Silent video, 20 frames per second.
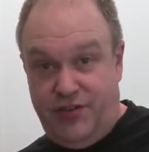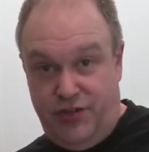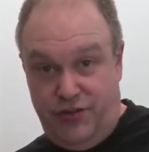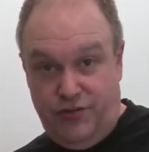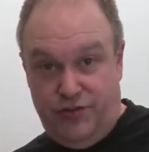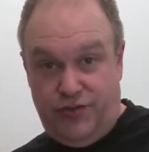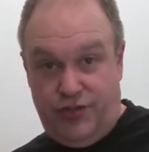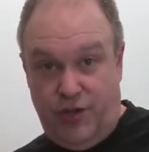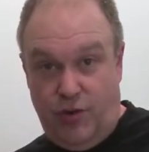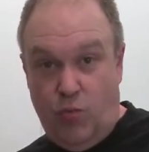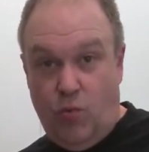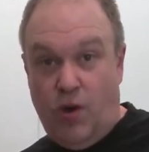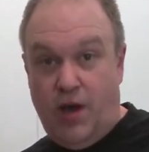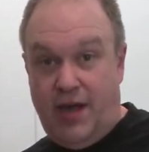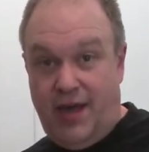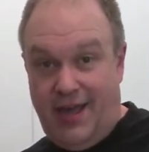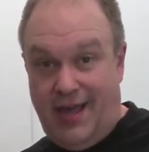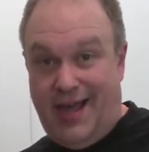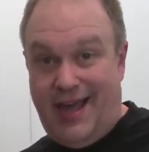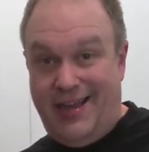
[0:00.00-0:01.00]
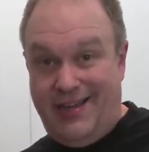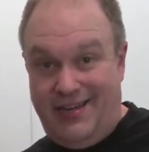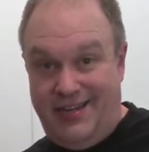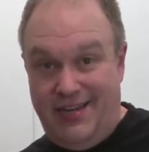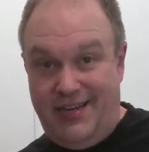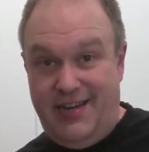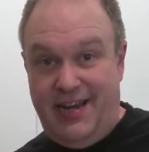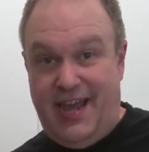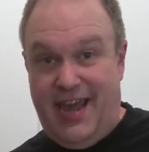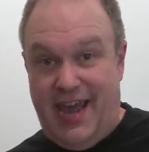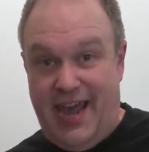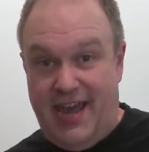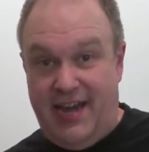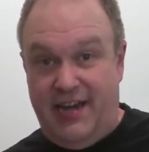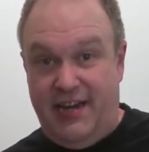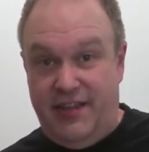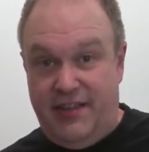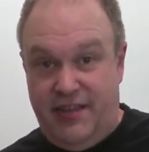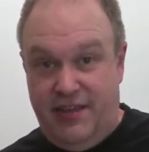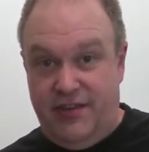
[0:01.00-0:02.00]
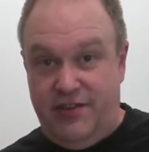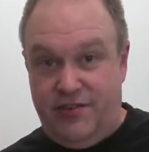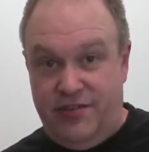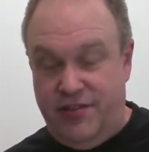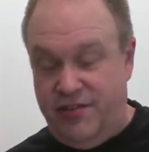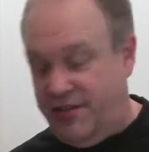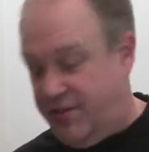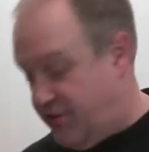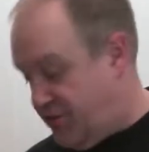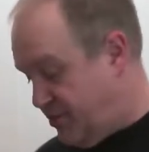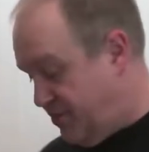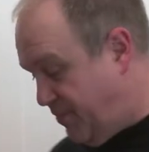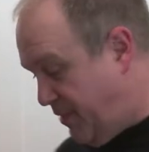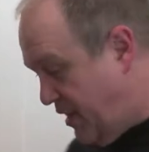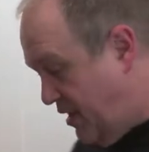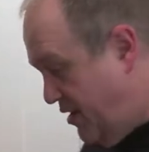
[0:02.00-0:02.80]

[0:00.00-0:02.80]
and you'll see why I didn't add anything to this.